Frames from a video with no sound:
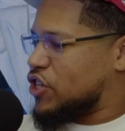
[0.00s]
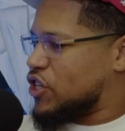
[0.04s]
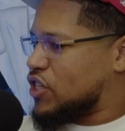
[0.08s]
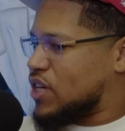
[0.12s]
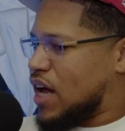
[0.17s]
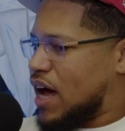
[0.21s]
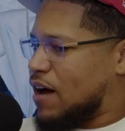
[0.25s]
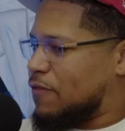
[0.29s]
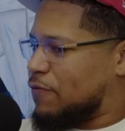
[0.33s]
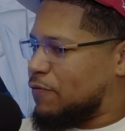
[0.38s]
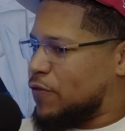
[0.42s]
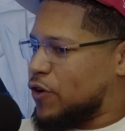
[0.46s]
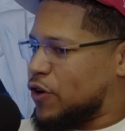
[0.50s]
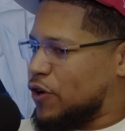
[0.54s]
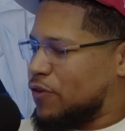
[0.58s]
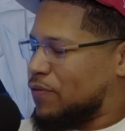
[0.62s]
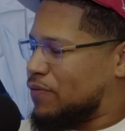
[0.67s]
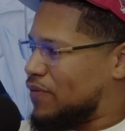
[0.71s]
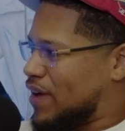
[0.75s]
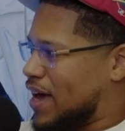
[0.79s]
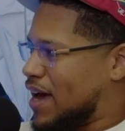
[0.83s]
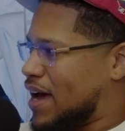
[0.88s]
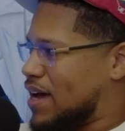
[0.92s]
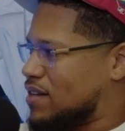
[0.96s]
It's not for your
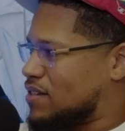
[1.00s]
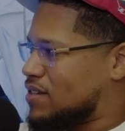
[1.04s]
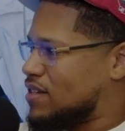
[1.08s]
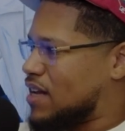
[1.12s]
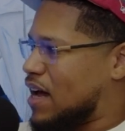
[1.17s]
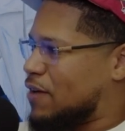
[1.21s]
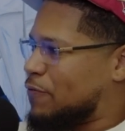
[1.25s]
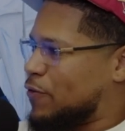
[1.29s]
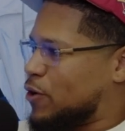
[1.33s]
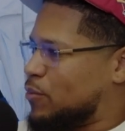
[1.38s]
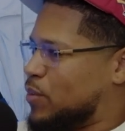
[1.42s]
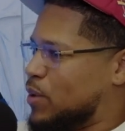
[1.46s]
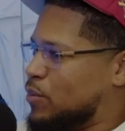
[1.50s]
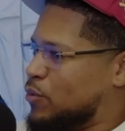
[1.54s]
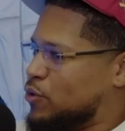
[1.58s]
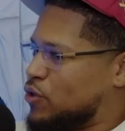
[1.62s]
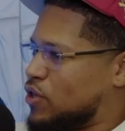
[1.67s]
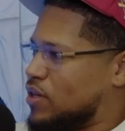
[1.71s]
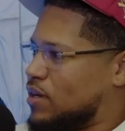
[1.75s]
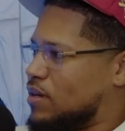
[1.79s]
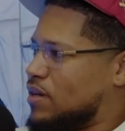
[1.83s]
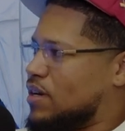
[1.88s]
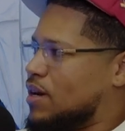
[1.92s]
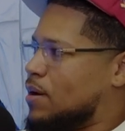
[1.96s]
fans. It's not for the people who's
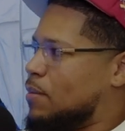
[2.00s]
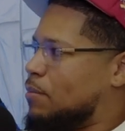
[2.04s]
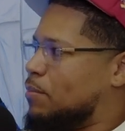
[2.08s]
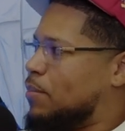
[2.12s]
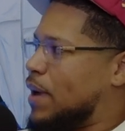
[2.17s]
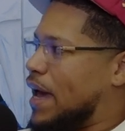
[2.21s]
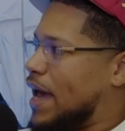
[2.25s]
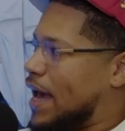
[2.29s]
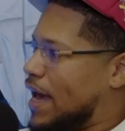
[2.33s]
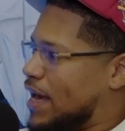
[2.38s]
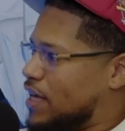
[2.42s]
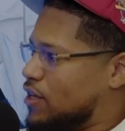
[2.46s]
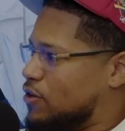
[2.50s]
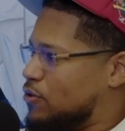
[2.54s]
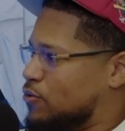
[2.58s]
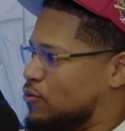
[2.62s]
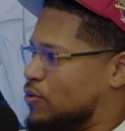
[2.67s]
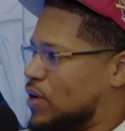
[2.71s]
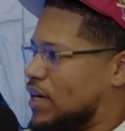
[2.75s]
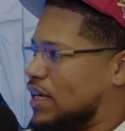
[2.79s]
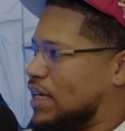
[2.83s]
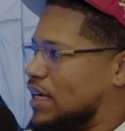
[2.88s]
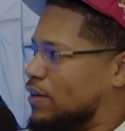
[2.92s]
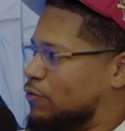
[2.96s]
gonna pay
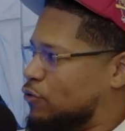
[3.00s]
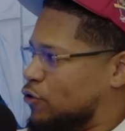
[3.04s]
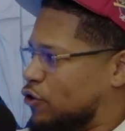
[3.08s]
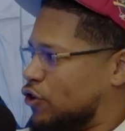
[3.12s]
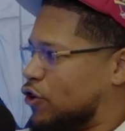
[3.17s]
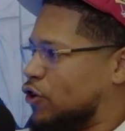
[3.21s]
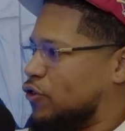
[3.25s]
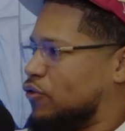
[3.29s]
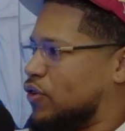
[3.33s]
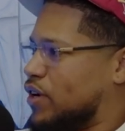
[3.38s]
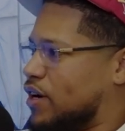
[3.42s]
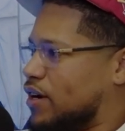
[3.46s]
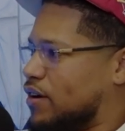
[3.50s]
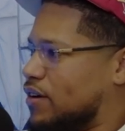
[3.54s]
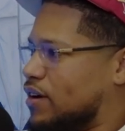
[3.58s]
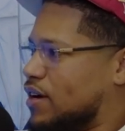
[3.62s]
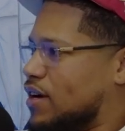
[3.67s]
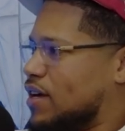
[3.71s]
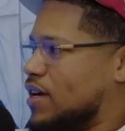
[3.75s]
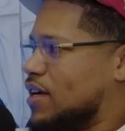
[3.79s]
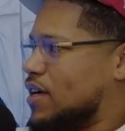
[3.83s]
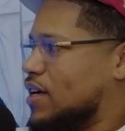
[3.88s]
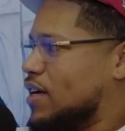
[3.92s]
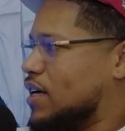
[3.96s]
you and give you a career.
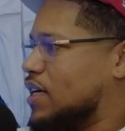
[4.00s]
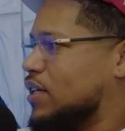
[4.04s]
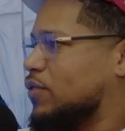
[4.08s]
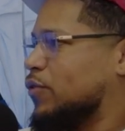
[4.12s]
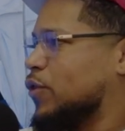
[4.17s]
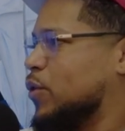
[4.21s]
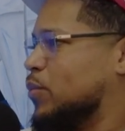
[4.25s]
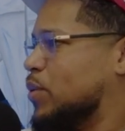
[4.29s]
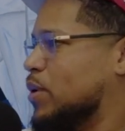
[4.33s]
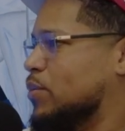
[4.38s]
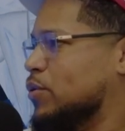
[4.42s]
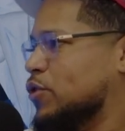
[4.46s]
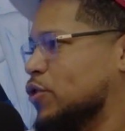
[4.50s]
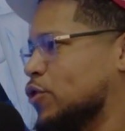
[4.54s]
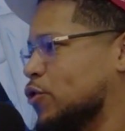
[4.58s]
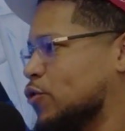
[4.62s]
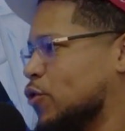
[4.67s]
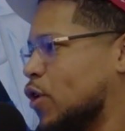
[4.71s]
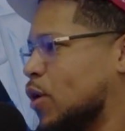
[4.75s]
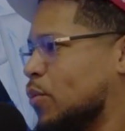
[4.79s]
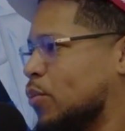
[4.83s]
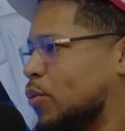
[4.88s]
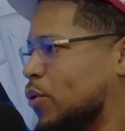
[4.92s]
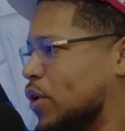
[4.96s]
It's for the people you
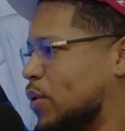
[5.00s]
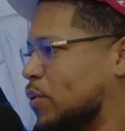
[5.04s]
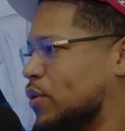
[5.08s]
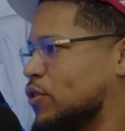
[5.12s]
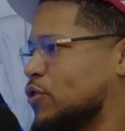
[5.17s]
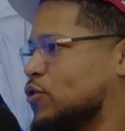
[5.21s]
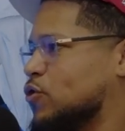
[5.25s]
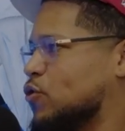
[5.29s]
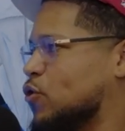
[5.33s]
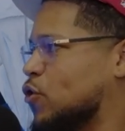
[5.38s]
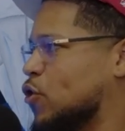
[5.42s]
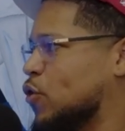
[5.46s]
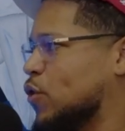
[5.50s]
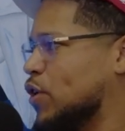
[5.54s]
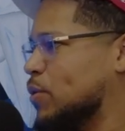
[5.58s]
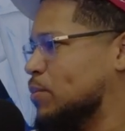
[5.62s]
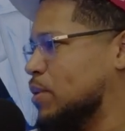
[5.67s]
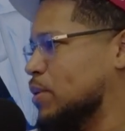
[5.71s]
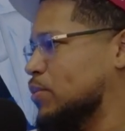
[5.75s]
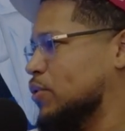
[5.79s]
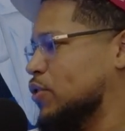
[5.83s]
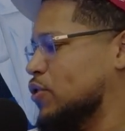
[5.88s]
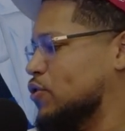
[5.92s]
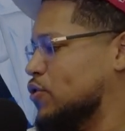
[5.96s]
grew up with, went to school with,
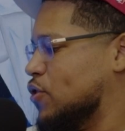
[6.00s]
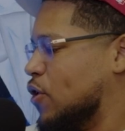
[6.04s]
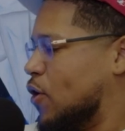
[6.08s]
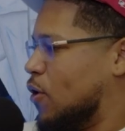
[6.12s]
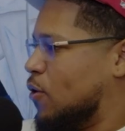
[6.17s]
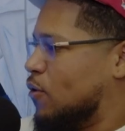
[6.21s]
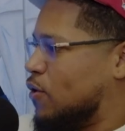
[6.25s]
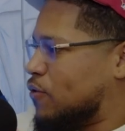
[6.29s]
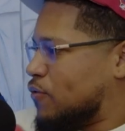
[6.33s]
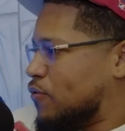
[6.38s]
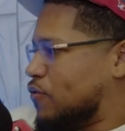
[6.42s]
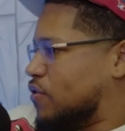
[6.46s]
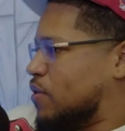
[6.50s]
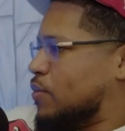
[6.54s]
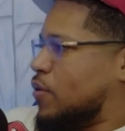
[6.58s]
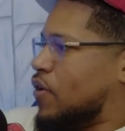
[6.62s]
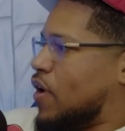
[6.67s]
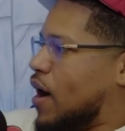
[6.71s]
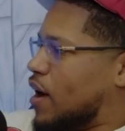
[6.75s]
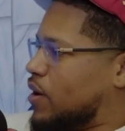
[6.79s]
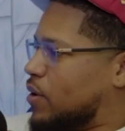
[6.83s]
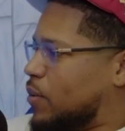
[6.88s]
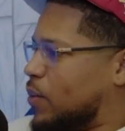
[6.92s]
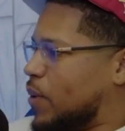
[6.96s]
people you know or from
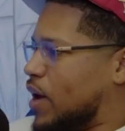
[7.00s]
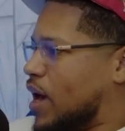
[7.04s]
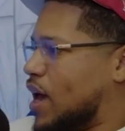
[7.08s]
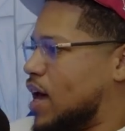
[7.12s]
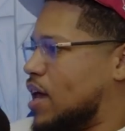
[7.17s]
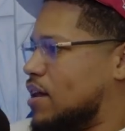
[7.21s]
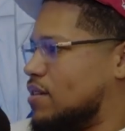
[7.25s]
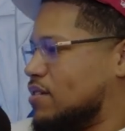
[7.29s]
around the way.